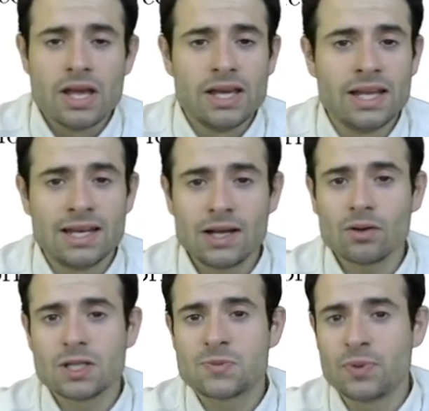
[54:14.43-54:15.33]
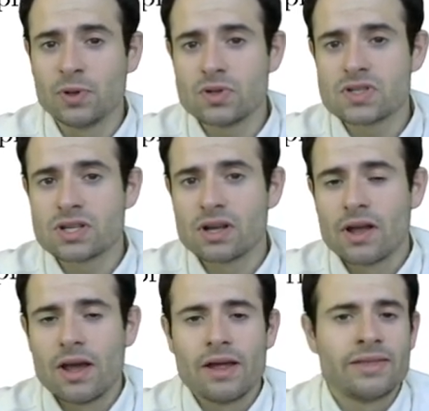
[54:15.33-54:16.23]
In legal disputes,
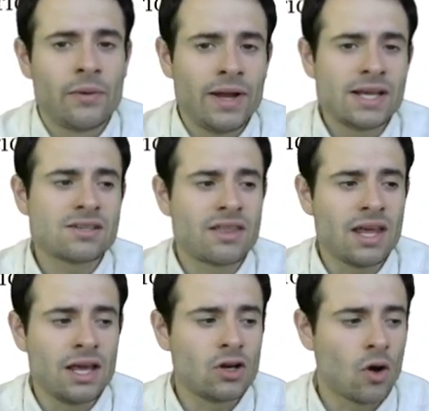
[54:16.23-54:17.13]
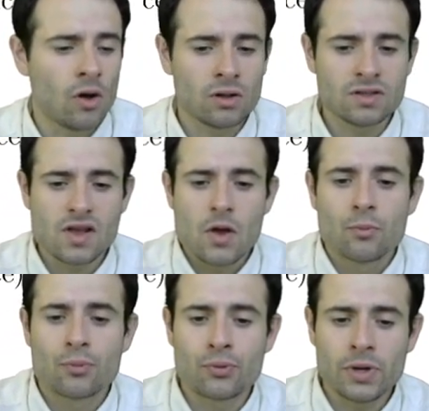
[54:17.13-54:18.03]
there is a thing called
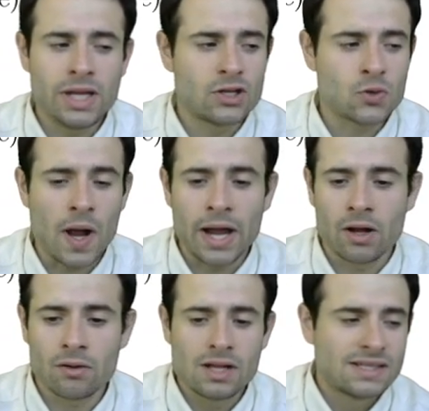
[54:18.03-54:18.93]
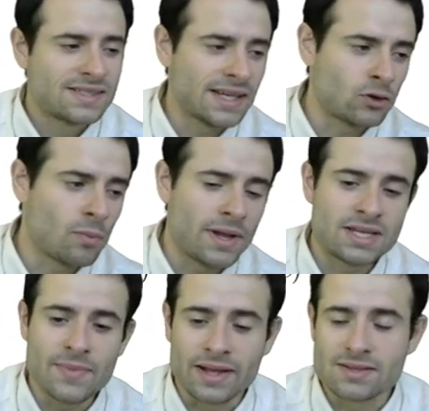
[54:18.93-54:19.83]
pre-trial settlement
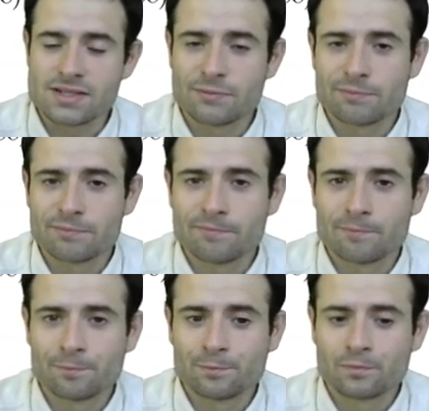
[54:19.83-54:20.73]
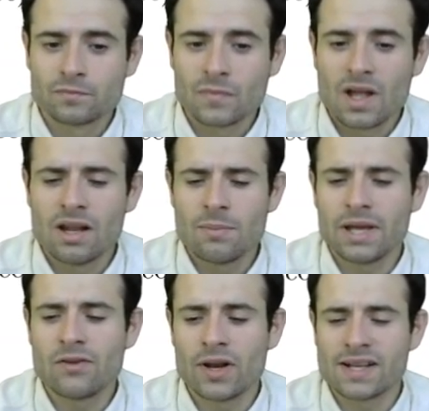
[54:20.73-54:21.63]
demands. Let me
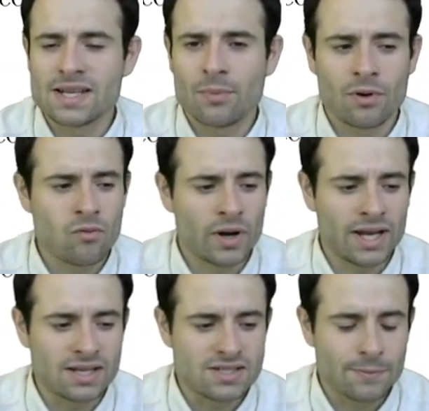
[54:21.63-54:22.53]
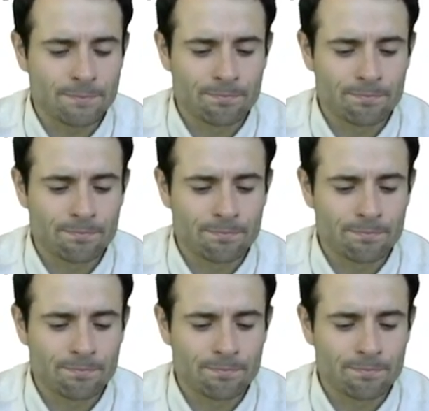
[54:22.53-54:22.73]
give you an example of what it is.